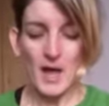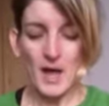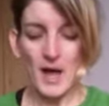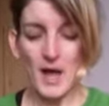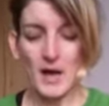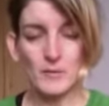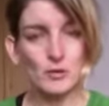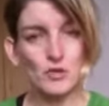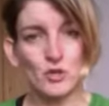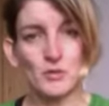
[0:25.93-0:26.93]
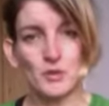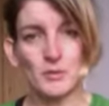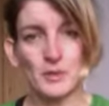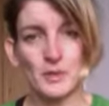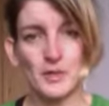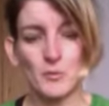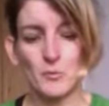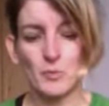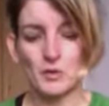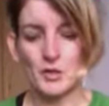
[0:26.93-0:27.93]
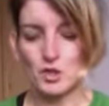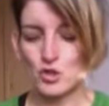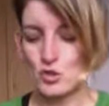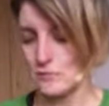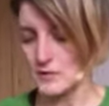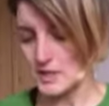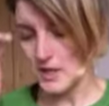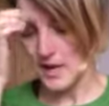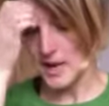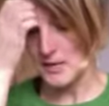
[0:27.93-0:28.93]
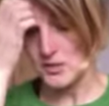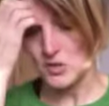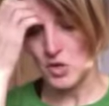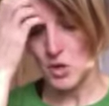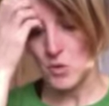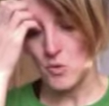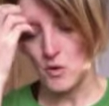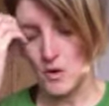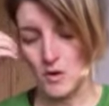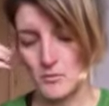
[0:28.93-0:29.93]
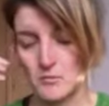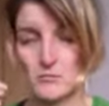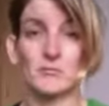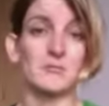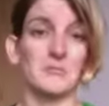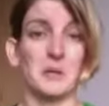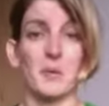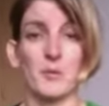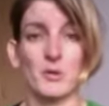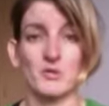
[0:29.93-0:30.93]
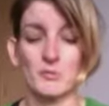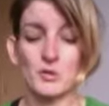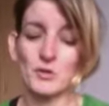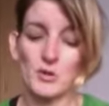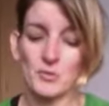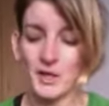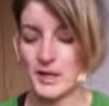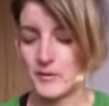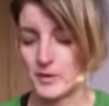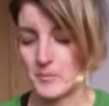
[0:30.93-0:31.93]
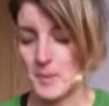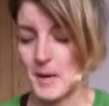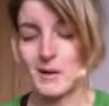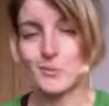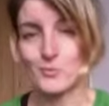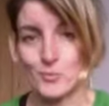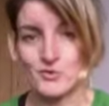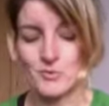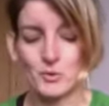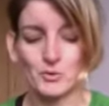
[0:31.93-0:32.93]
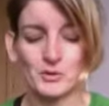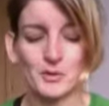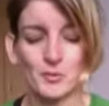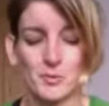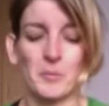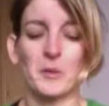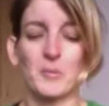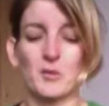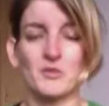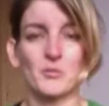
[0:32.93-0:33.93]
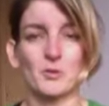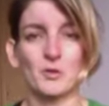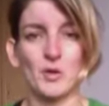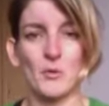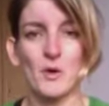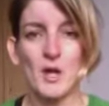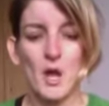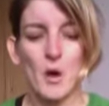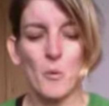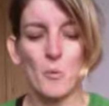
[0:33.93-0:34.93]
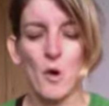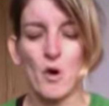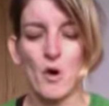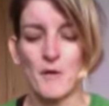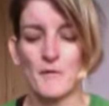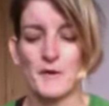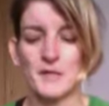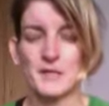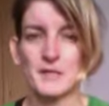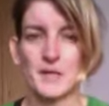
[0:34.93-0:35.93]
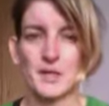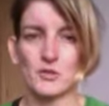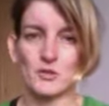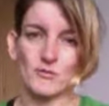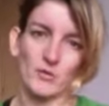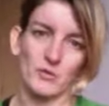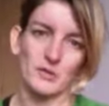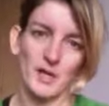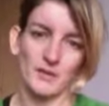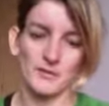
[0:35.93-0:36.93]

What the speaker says: I will show you quickly what I shoved in there, so maybe because you want to know what I carry in my bag, but most importantly probably because you want to know what fits into Roxanne.